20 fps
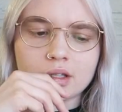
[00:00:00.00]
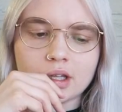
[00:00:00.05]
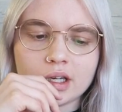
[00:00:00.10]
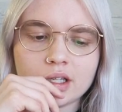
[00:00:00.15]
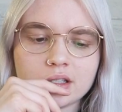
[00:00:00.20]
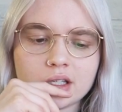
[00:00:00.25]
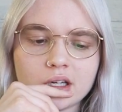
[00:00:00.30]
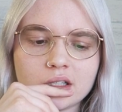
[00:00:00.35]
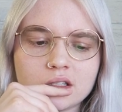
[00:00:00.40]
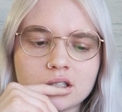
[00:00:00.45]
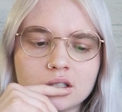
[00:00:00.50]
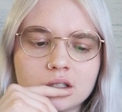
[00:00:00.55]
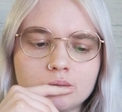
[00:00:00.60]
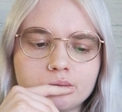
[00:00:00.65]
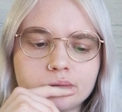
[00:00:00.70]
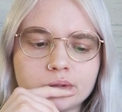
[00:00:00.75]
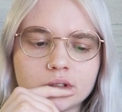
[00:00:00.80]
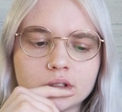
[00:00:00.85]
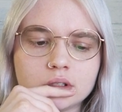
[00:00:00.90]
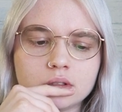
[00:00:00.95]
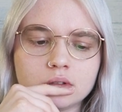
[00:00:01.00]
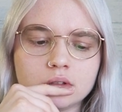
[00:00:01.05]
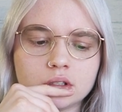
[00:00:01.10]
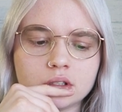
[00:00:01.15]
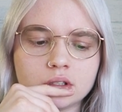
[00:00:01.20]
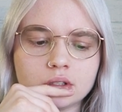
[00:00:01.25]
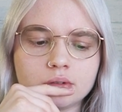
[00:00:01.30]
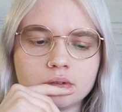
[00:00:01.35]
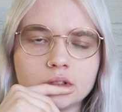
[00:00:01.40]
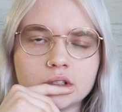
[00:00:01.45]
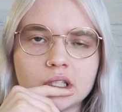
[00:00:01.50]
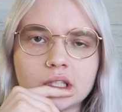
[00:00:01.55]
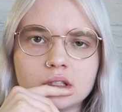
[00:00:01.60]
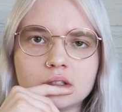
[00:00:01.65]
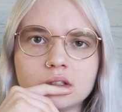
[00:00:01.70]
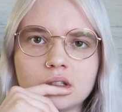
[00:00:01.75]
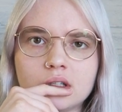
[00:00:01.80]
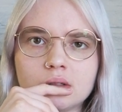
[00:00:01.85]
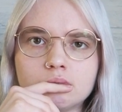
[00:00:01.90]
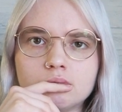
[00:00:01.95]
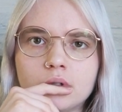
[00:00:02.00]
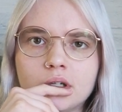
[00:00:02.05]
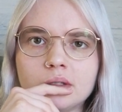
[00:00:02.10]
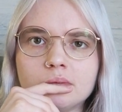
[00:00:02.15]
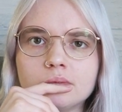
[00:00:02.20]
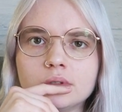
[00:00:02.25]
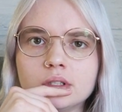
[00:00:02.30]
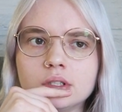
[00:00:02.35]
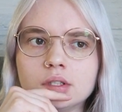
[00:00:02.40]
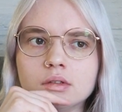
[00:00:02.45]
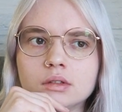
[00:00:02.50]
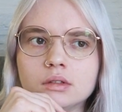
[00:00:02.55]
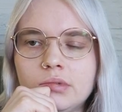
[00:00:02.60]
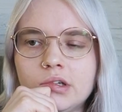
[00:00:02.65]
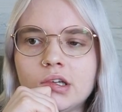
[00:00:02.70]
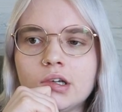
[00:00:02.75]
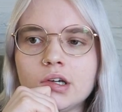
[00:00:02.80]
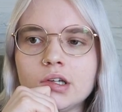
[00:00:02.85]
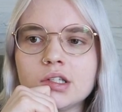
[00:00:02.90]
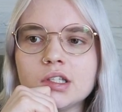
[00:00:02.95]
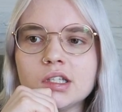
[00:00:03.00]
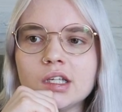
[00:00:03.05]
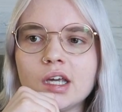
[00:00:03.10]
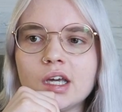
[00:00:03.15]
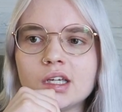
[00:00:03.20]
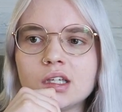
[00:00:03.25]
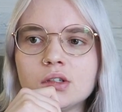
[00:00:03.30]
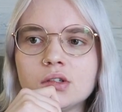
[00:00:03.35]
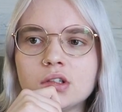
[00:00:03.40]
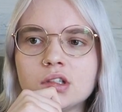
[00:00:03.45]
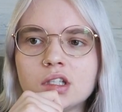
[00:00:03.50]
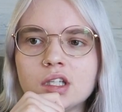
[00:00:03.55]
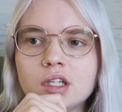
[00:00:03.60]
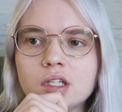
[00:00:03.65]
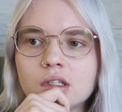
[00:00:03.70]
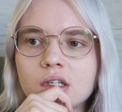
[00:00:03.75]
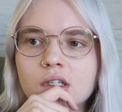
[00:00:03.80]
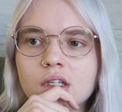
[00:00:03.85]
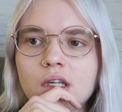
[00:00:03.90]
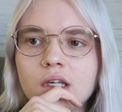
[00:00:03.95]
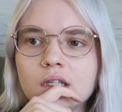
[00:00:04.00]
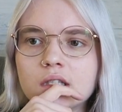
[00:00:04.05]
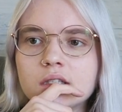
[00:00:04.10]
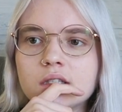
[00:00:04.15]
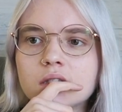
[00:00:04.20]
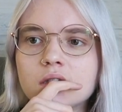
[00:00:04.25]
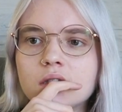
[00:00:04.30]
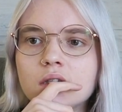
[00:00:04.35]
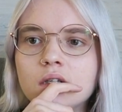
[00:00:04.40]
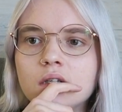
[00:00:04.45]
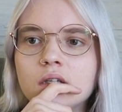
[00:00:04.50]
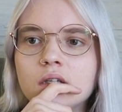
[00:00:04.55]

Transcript: That is actually a pretty good theory that might be, because yeah, you see that he's